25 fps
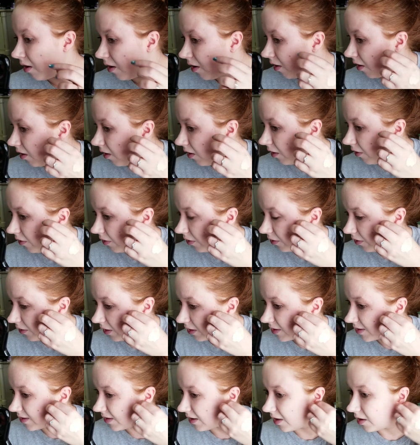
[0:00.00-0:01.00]
on this
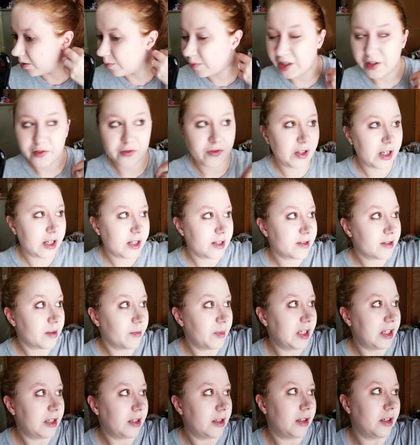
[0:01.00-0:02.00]
side of my face. Let
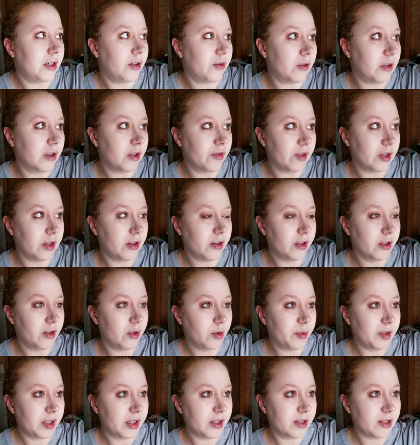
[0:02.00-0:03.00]
me get rid of a little
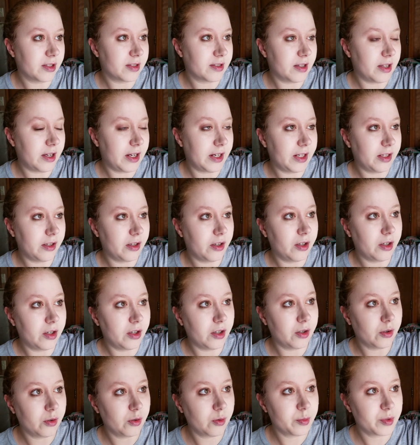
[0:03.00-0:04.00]
bit of this light.
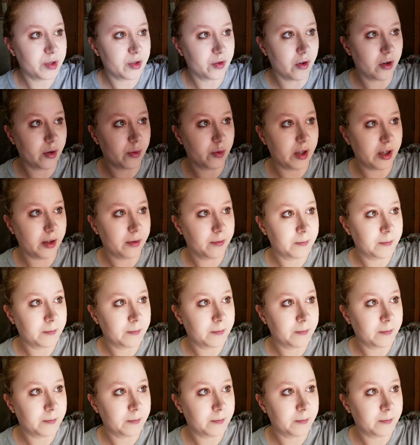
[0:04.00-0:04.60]
Oops, wrong way.